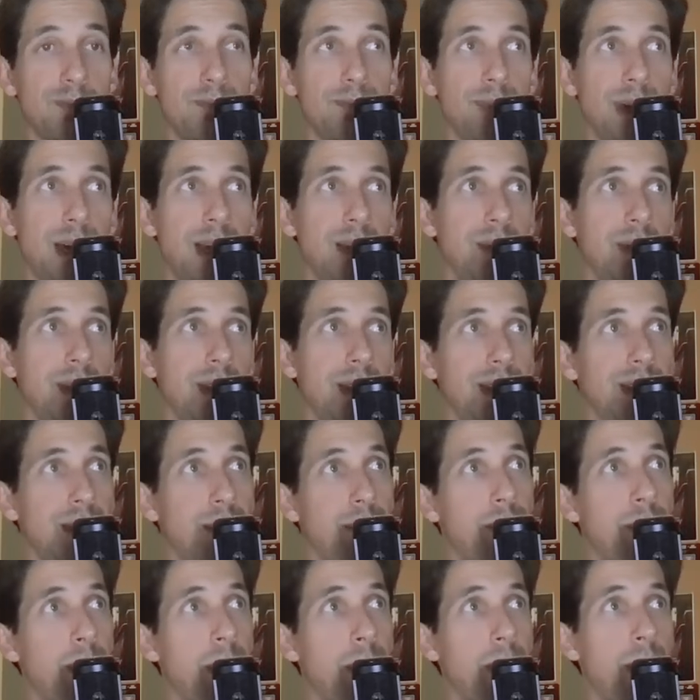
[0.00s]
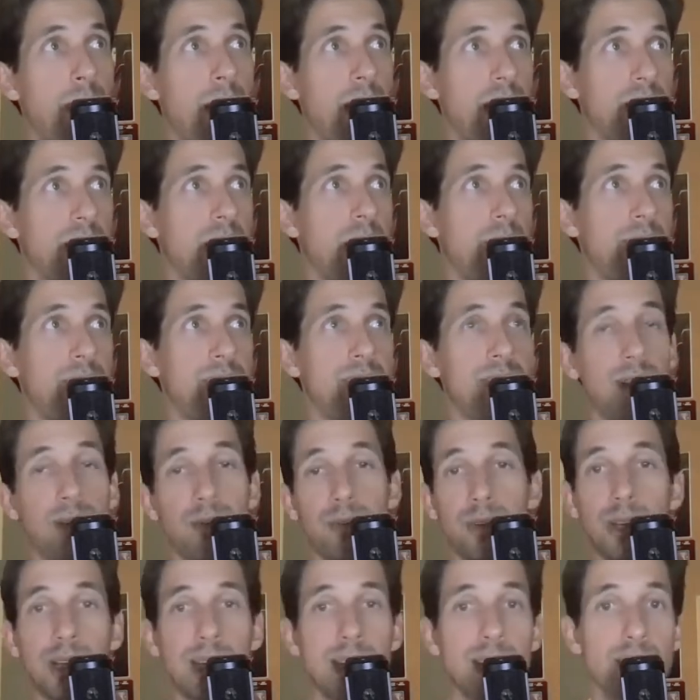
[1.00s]
by the way, like the big box office thing
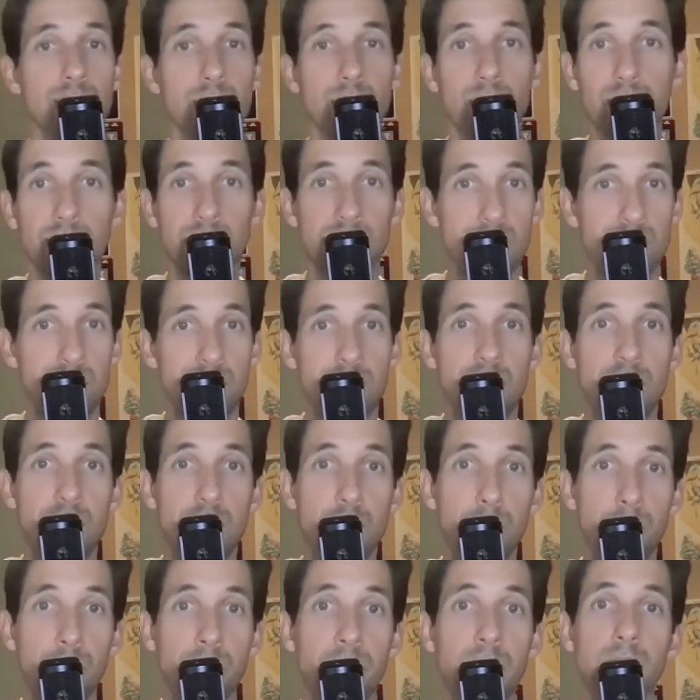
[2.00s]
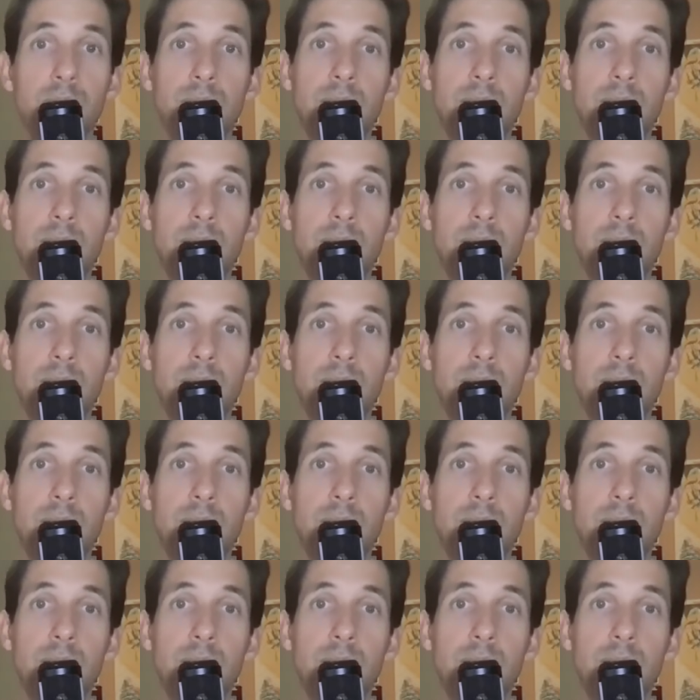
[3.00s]
really is only just the superhero.